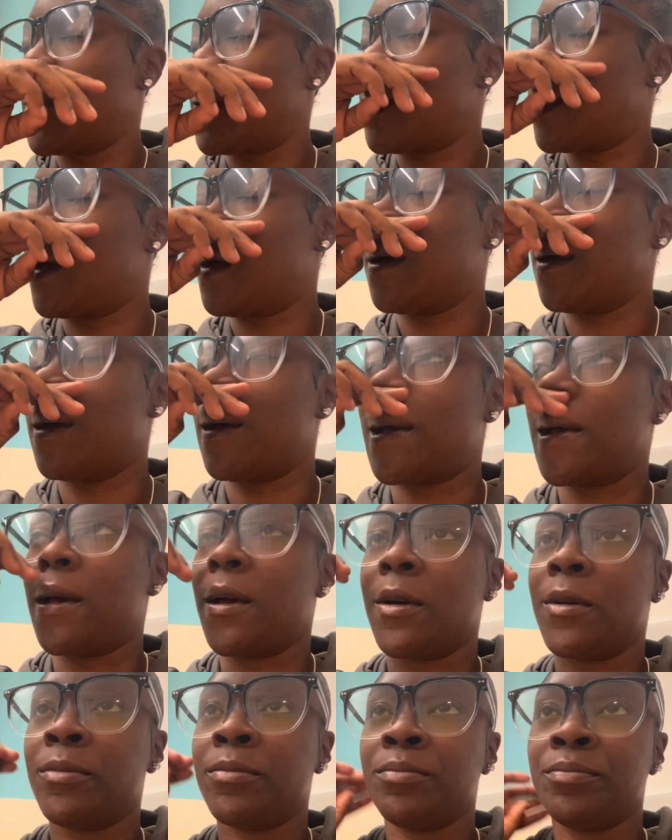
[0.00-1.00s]

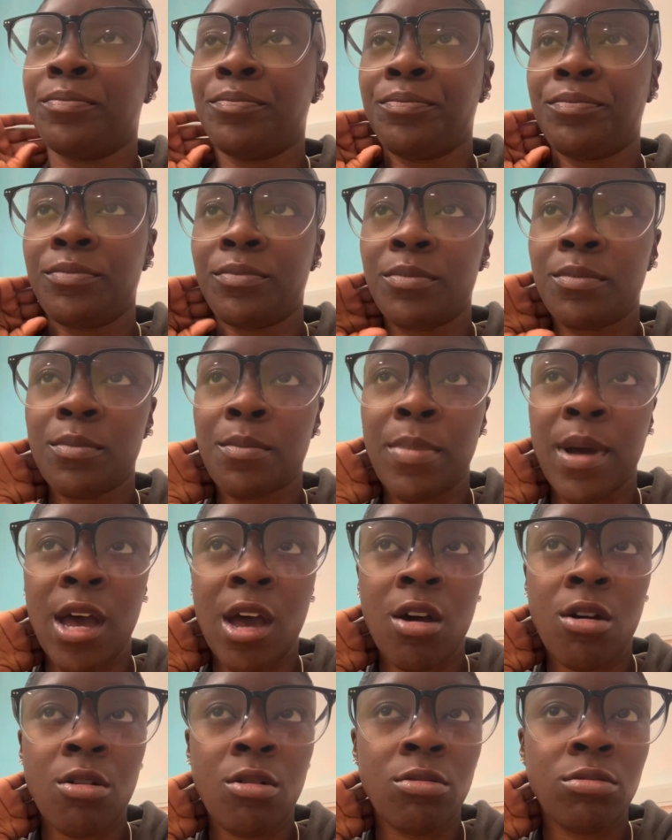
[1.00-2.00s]

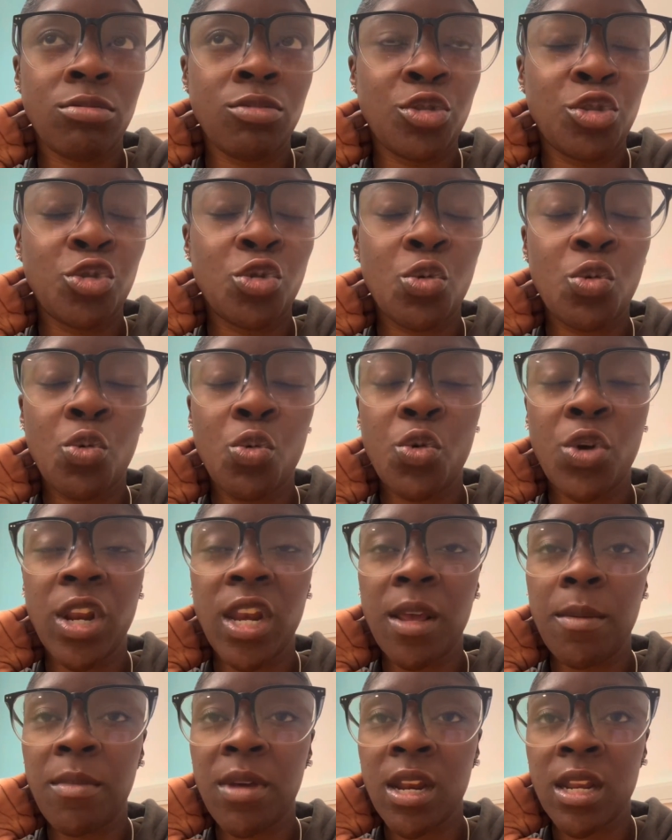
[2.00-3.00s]
About
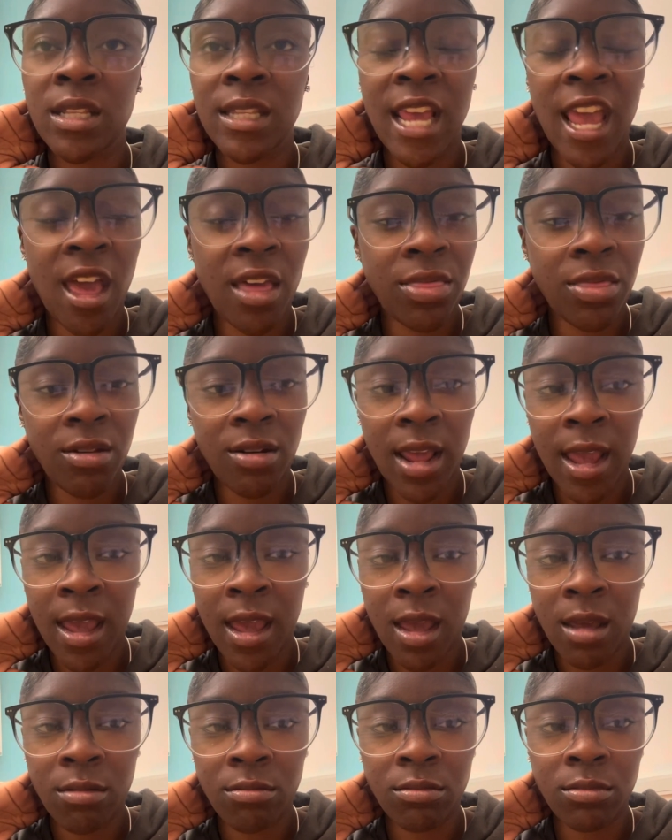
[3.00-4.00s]
20 minutes after
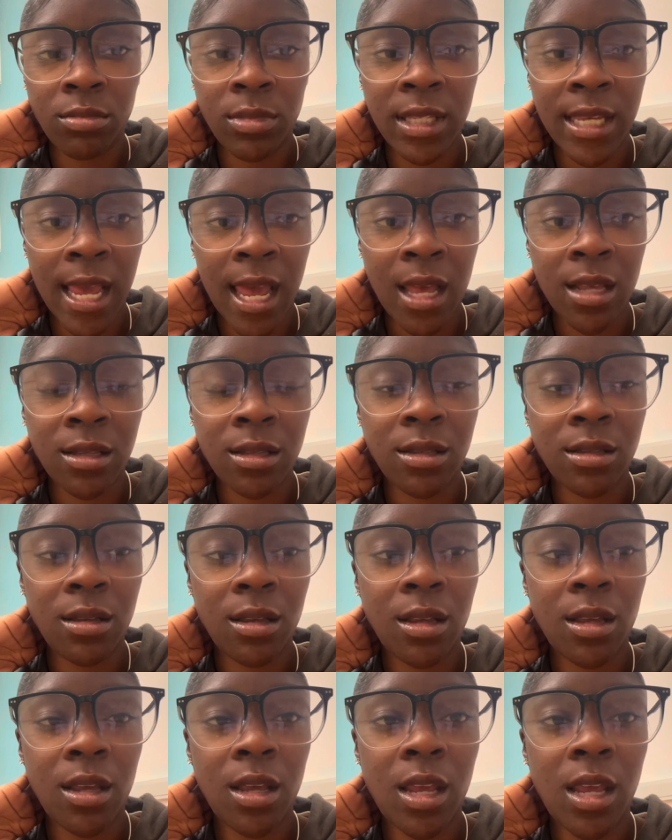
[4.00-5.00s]
that test,
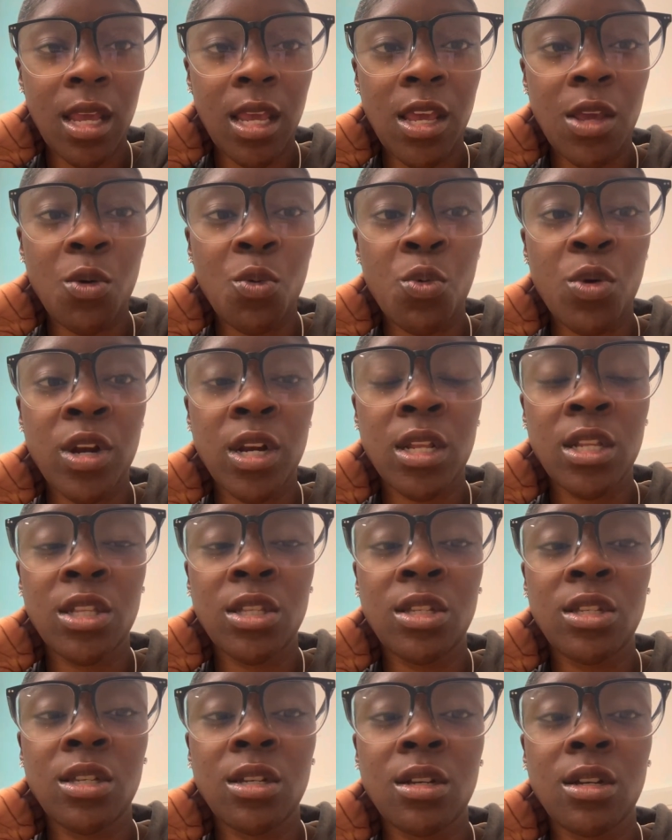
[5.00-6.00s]
he
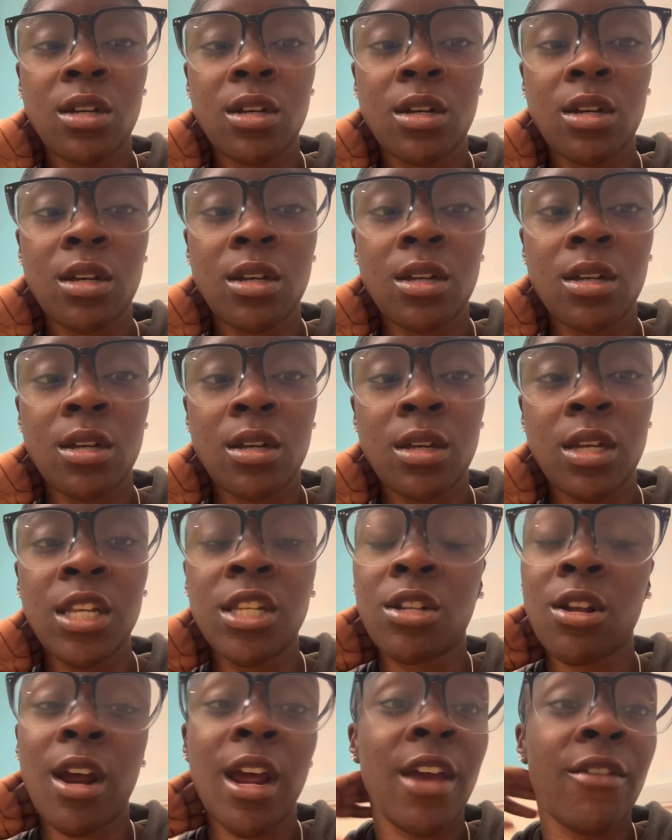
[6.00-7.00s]

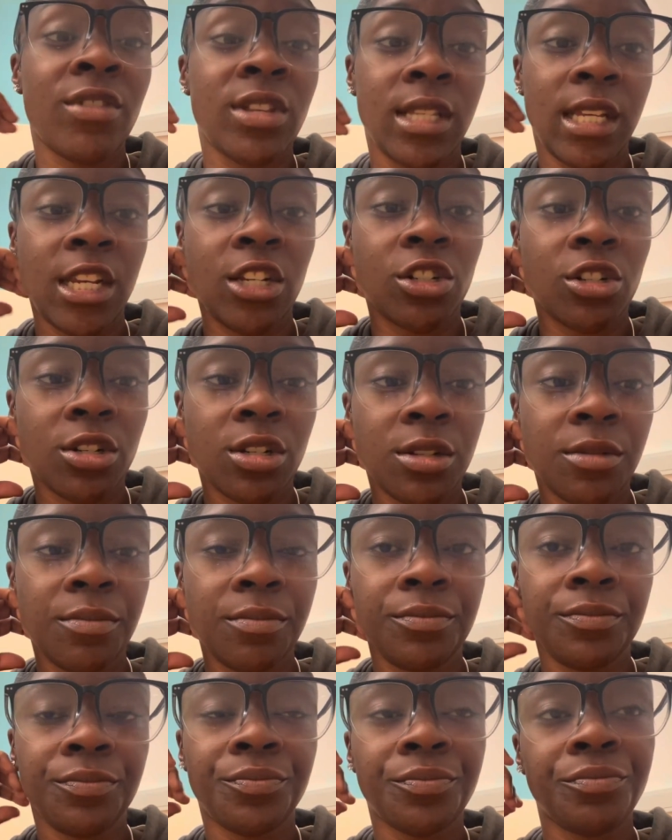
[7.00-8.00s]
started having seizures.
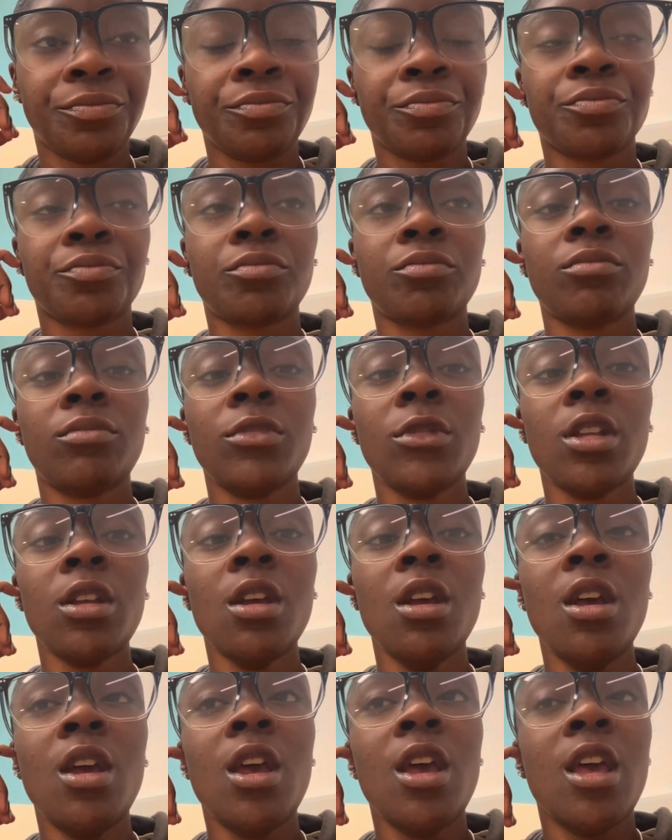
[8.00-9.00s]

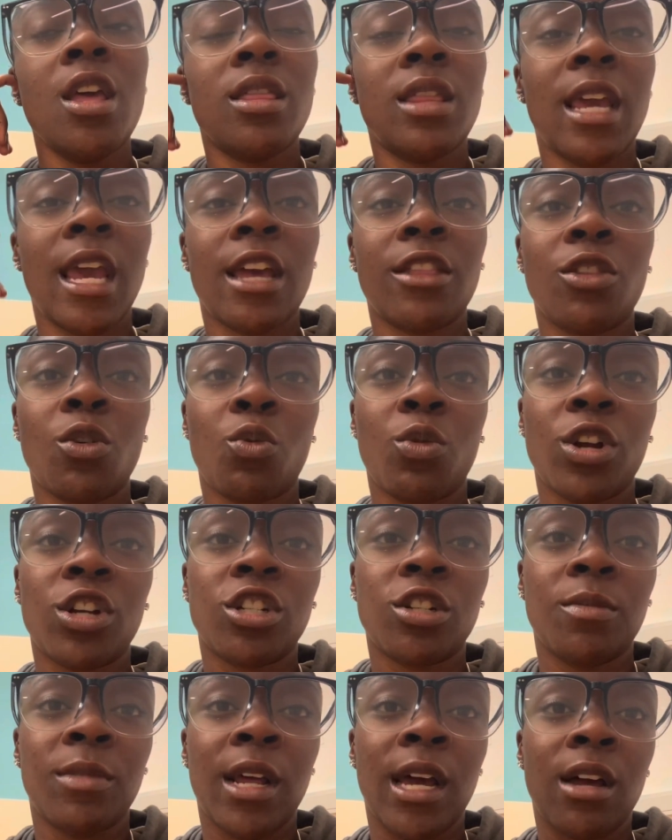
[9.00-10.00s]
They had to rush
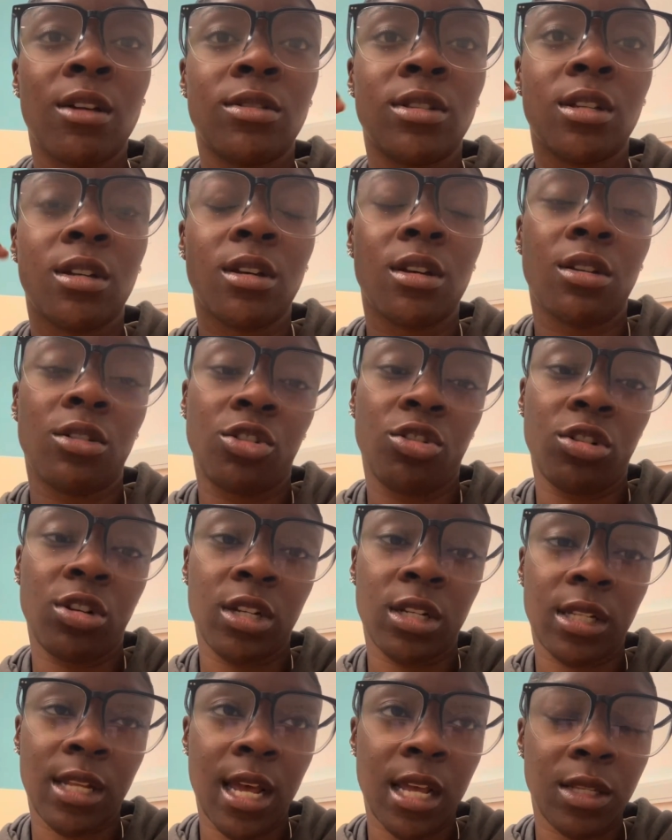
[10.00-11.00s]
him down to
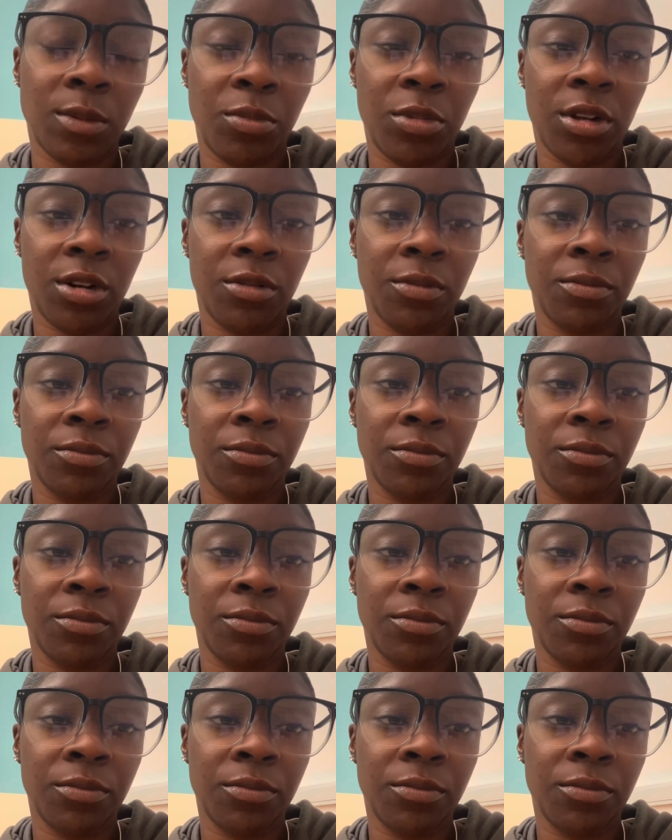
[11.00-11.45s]
Children's Hospital.